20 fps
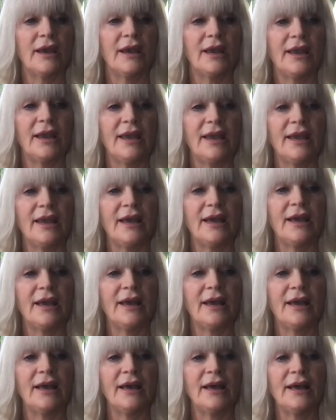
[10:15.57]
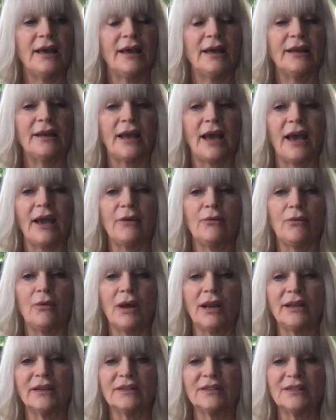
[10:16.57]
And I
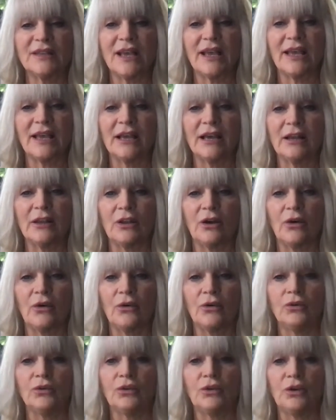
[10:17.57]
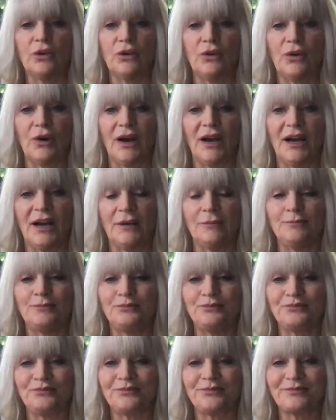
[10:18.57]
want to say hello to
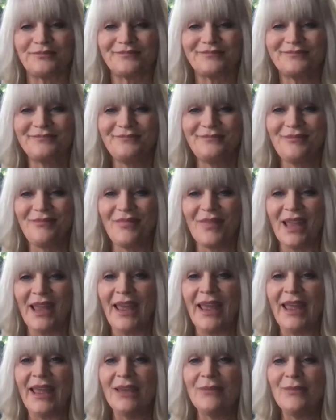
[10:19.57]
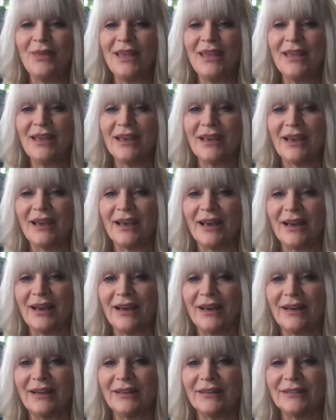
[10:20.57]
um, Amy
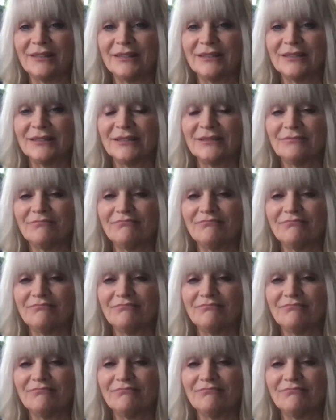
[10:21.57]
and